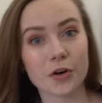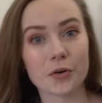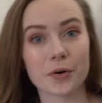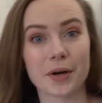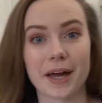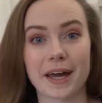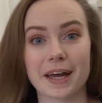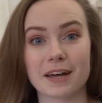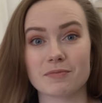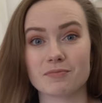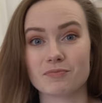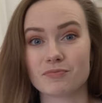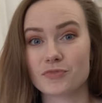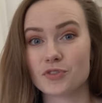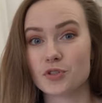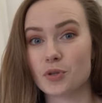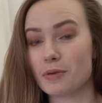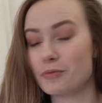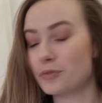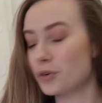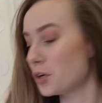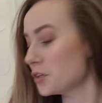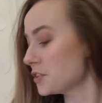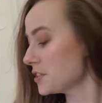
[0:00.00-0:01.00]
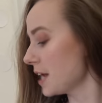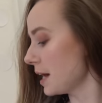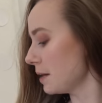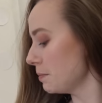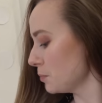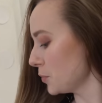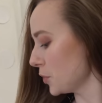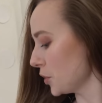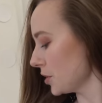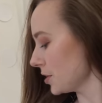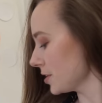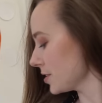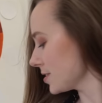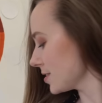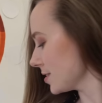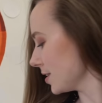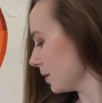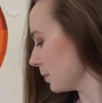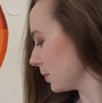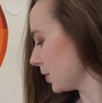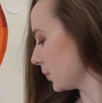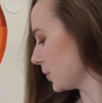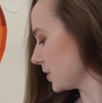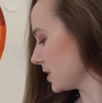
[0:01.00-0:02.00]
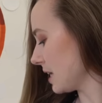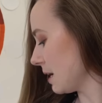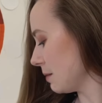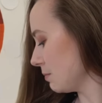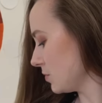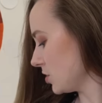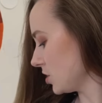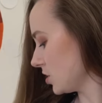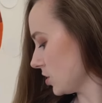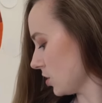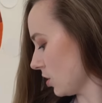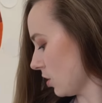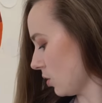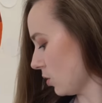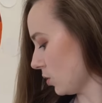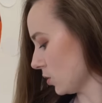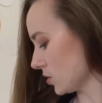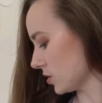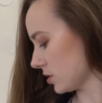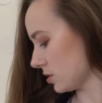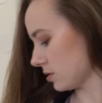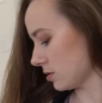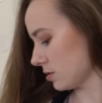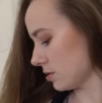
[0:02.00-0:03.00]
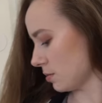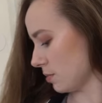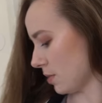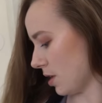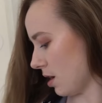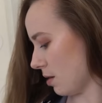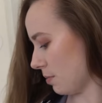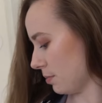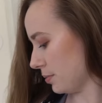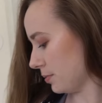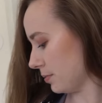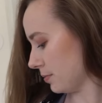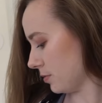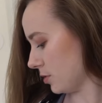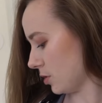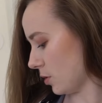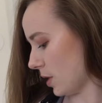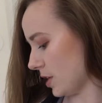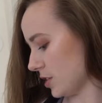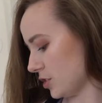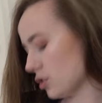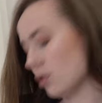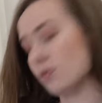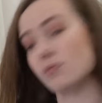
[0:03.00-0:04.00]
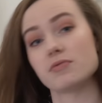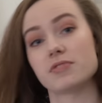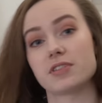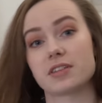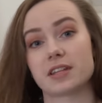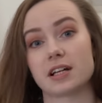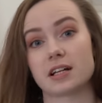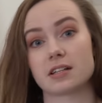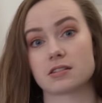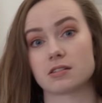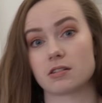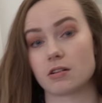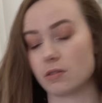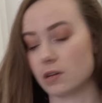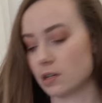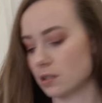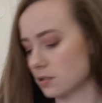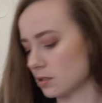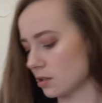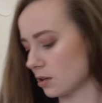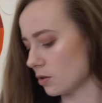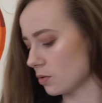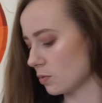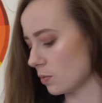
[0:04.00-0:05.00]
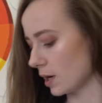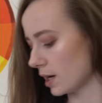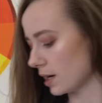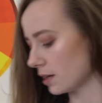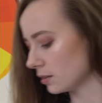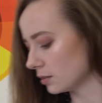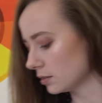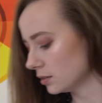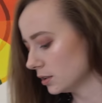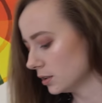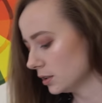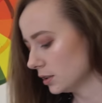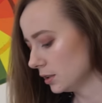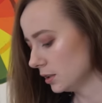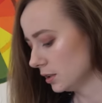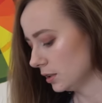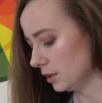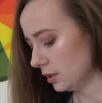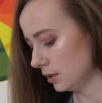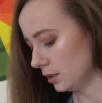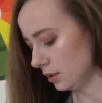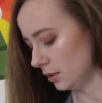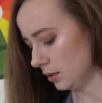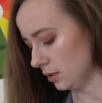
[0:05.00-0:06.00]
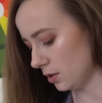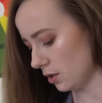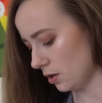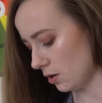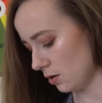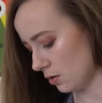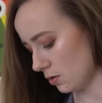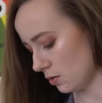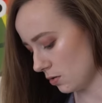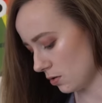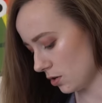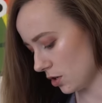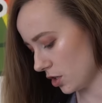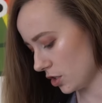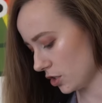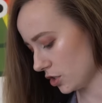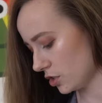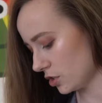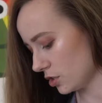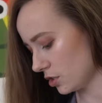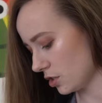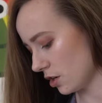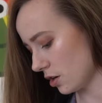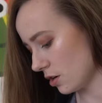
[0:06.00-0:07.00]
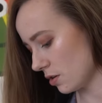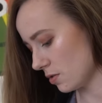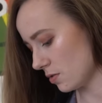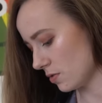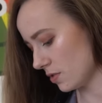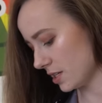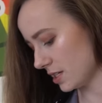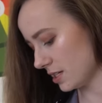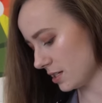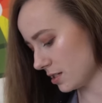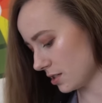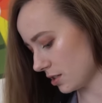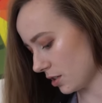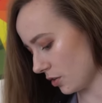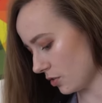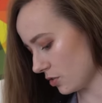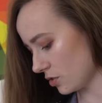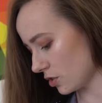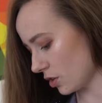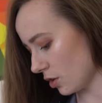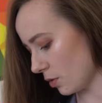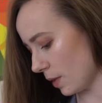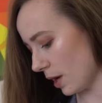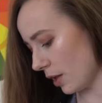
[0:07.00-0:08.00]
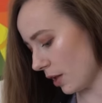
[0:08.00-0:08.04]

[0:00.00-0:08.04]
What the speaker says: Okay, so I've got 10 books. I'm going to attempt to hold them up, though I don't think that's going to go well. Oh gosh, no, this isn't going to go